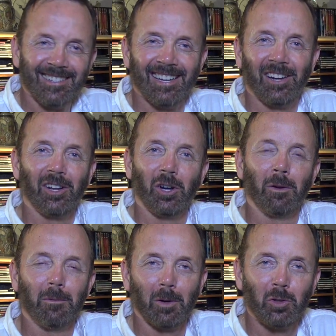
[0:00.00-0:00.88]
I don't know.
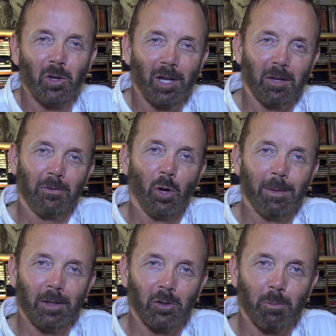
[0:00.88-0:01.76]
We were doing a lot of
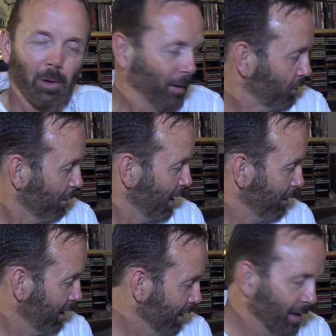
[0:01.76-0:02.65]
filming this morning, so
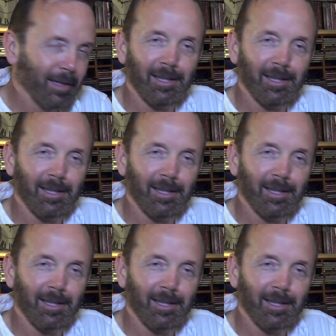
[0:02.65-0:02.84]
maybe, uh,